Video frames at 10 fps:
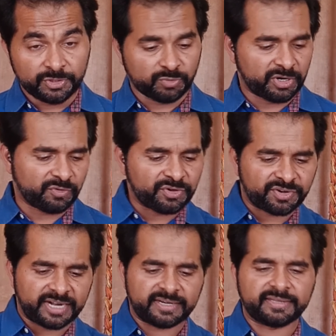Tomorrow when
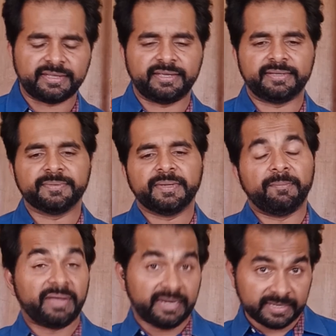you're writing the
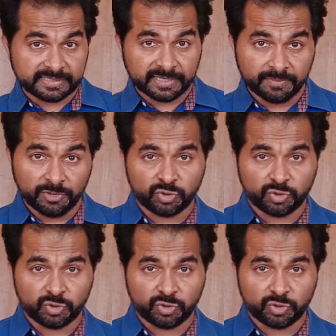main exam